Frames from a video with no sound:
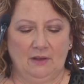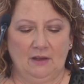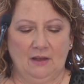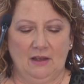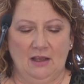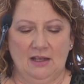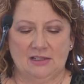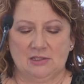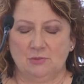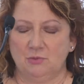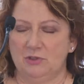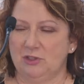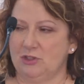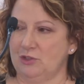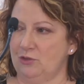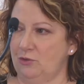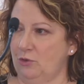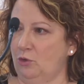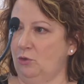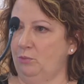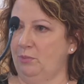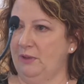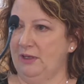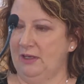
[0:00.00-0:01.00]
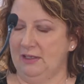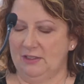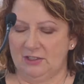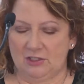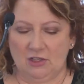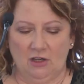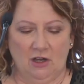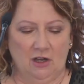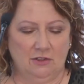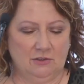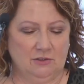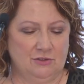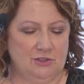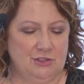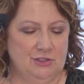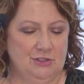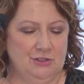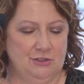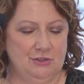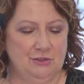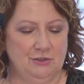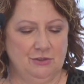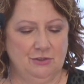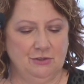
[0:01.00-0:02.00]
as we should all be entitled to
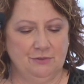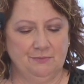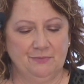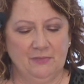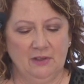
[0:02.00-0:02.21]
do.